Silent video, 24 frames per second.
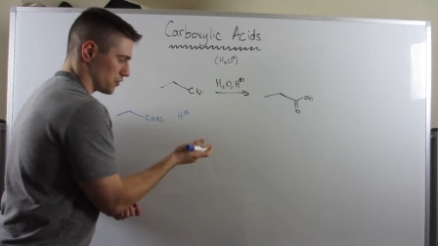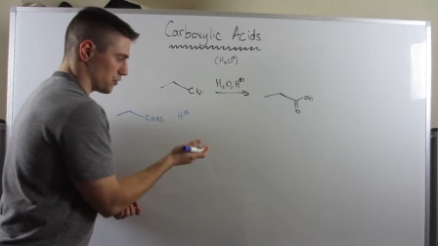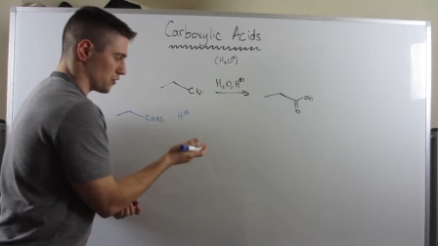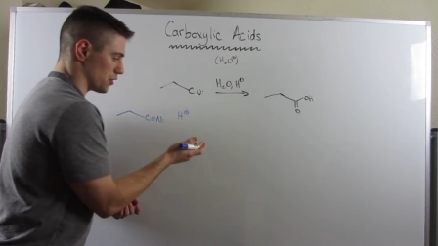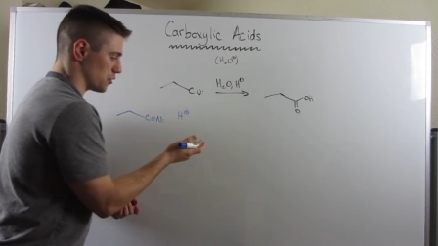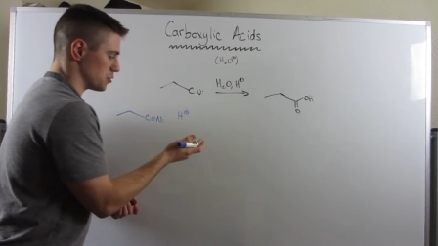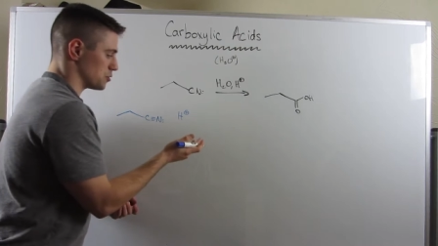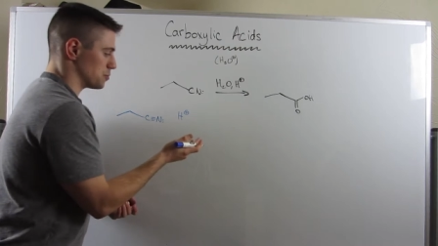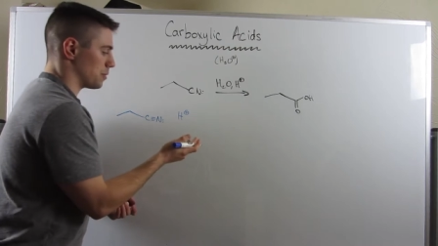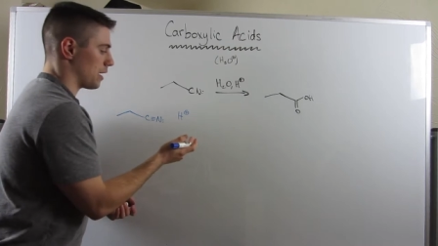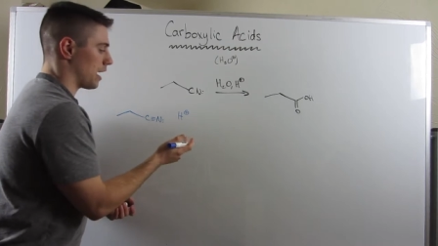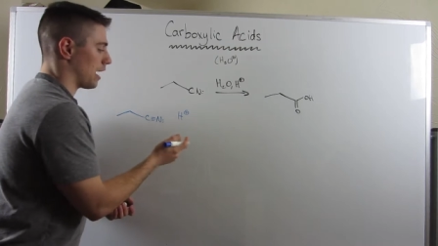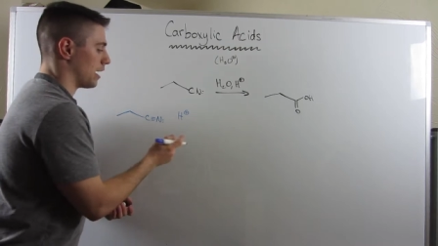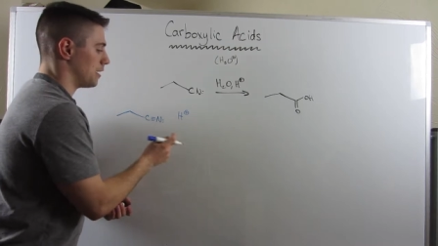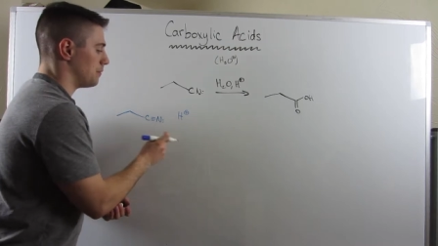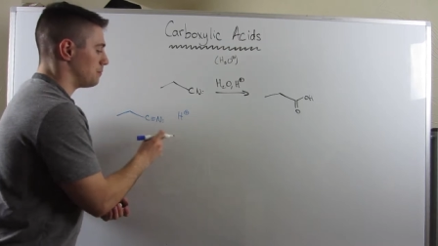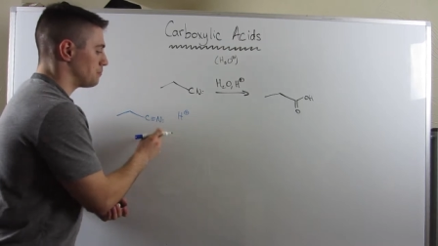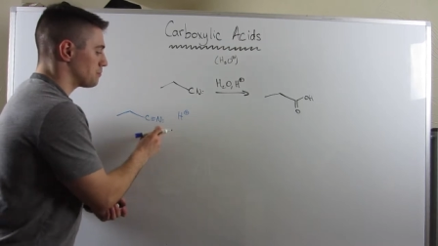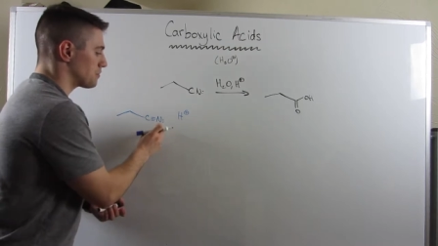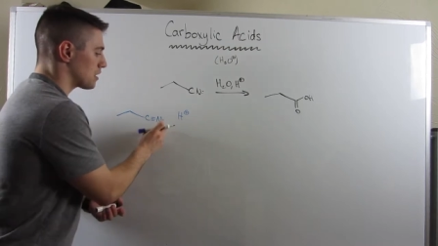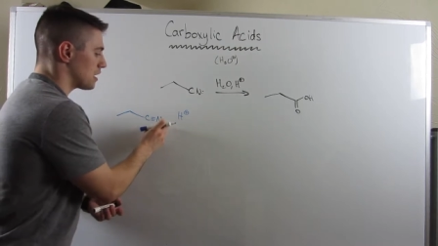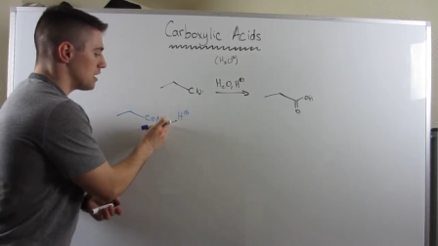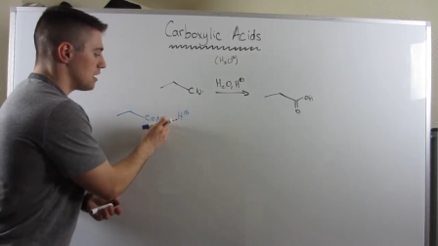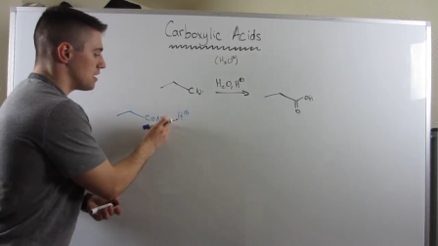floats by,
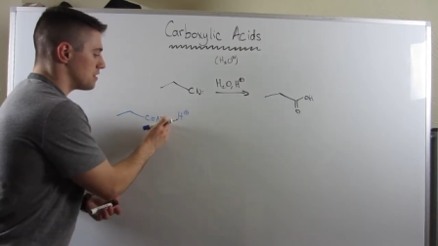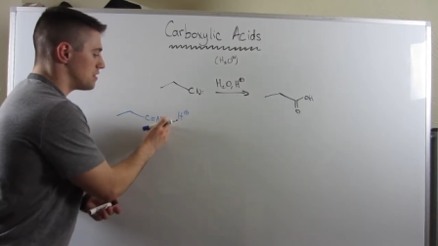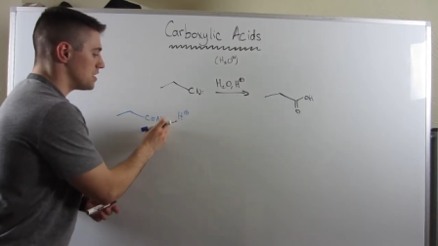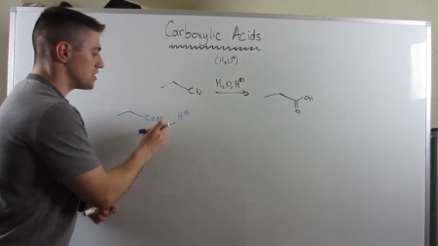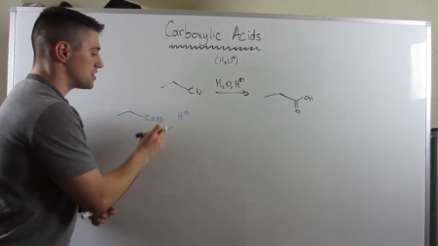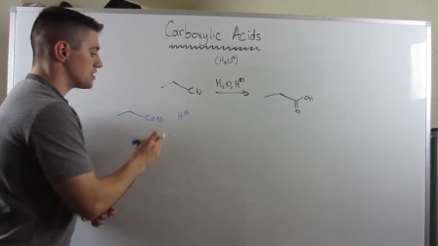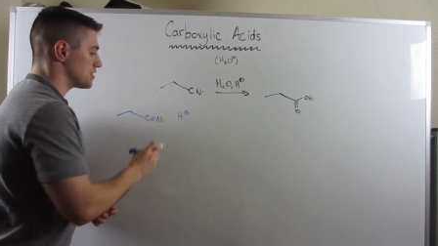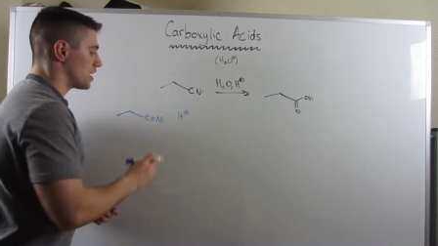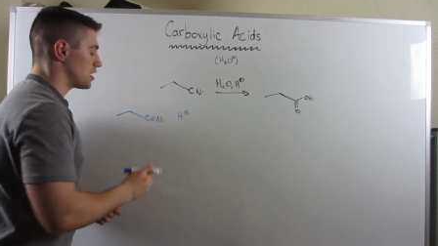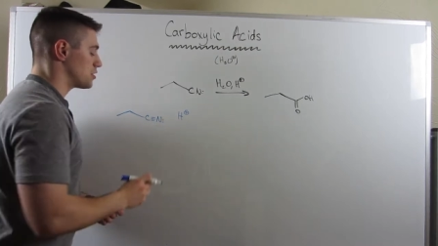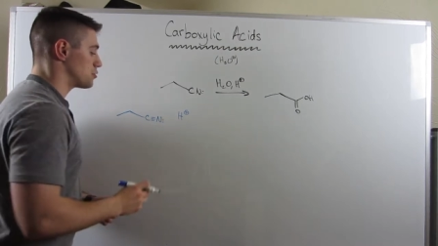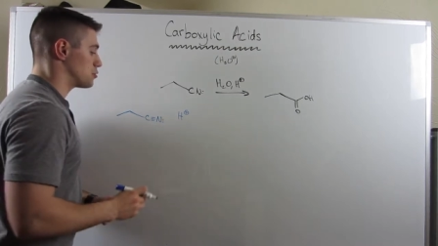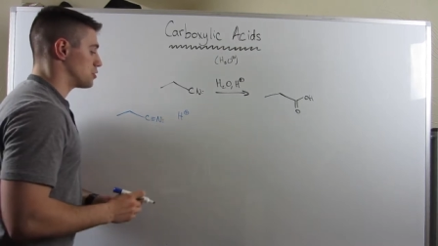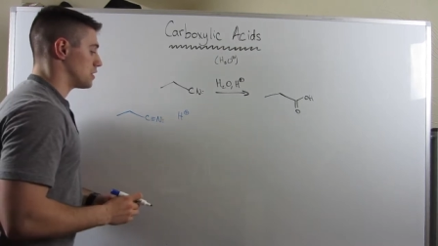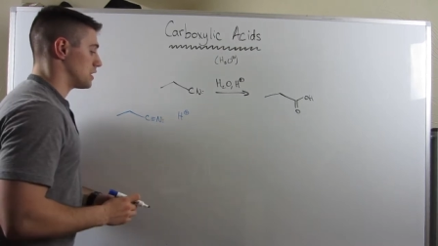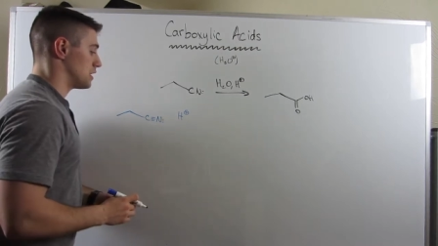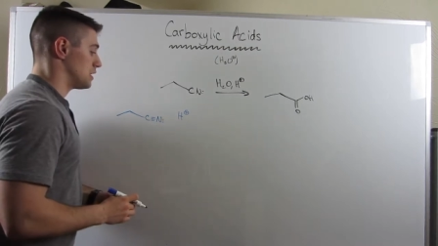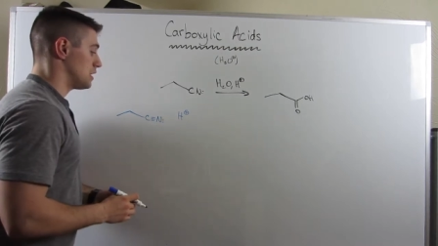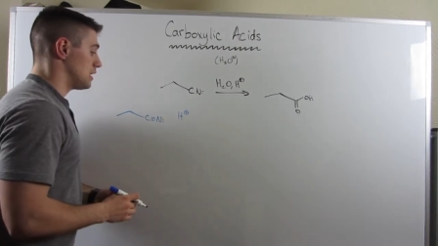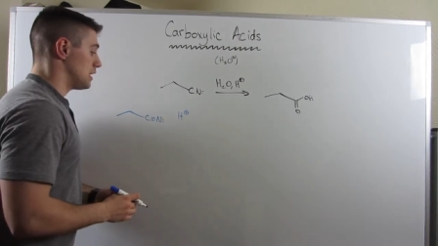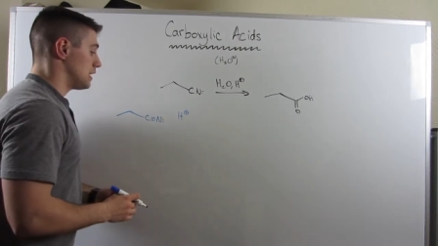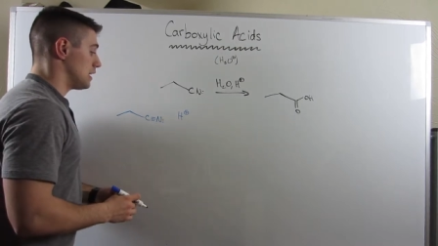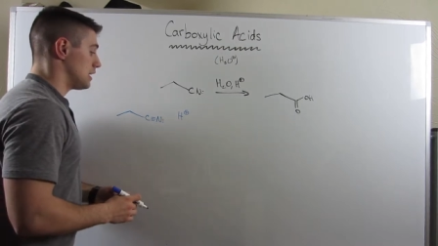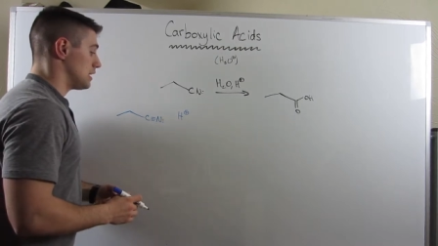this nitrogen,